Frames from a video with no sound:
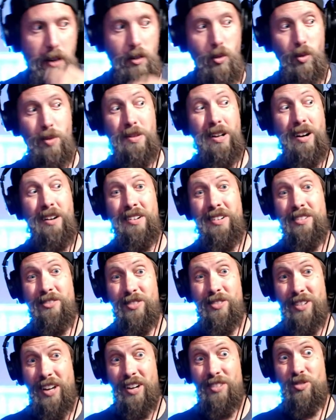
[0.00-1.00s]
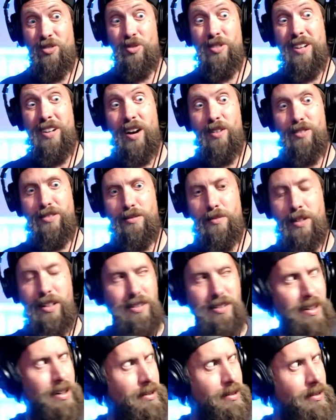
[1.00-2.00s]
But uh, we've been on here for like three hours.
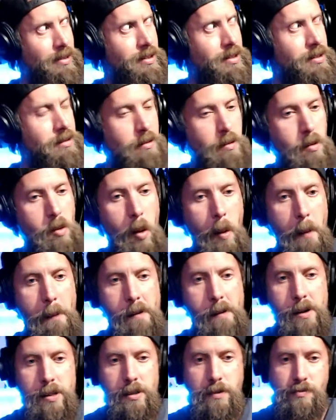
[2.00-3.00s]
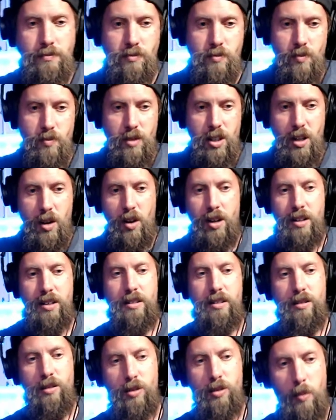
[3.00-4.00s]
I'm like, golly. You
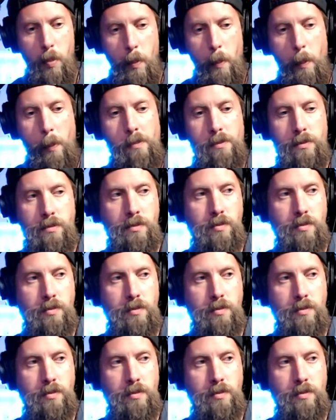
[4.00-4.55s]
know, I get a little